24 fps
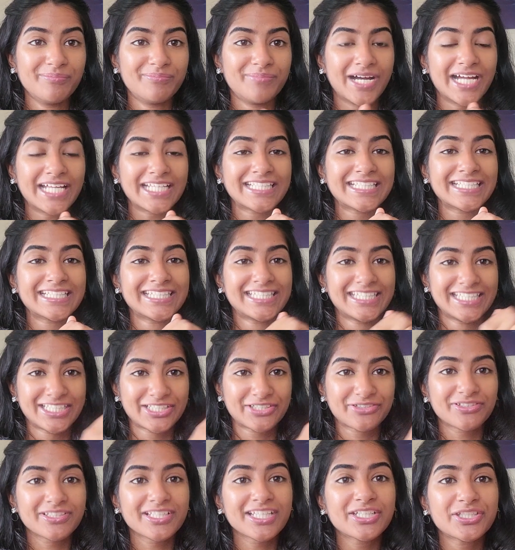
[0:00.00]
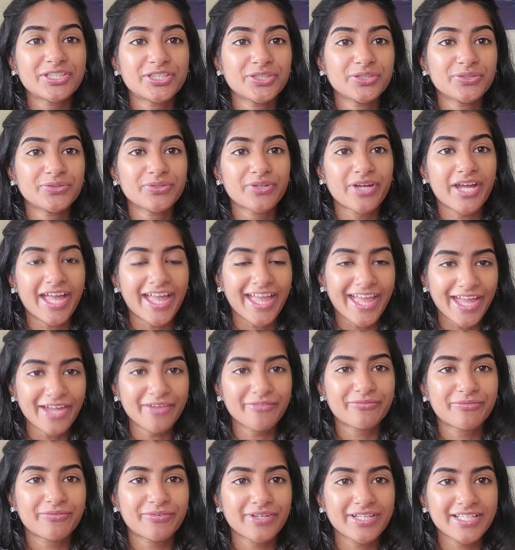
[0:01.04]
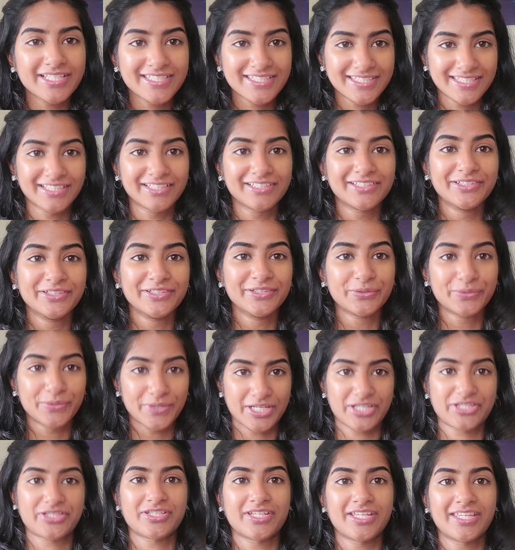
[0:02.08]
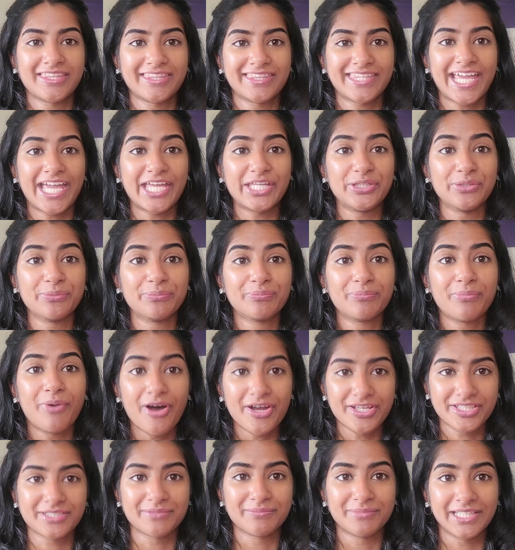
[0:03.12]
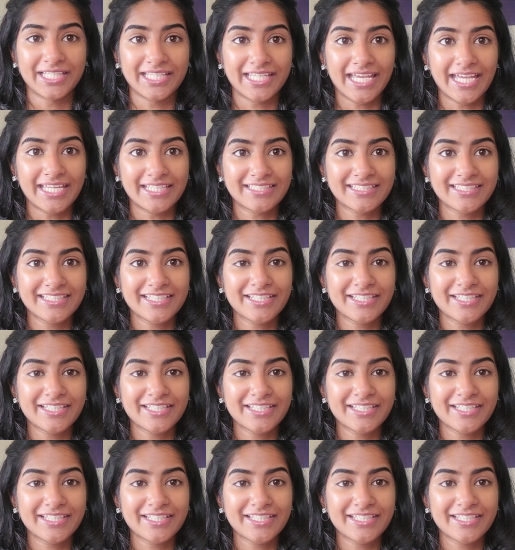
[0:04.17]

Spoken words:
but literally do every single question that you possibly get